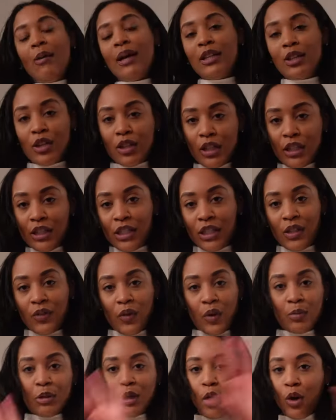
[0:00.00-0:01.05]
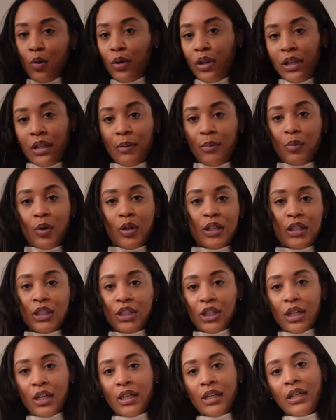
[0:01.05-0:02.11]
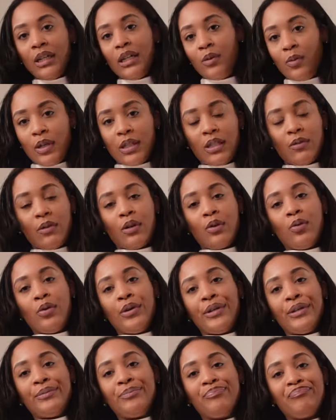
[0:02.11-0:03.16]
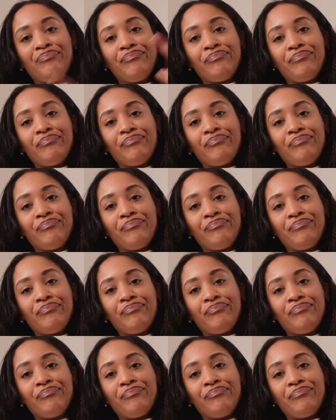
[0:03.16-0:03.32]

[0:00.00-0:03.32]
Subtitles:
I literally just filmed the whole clip on the shirt and it wasn't recording.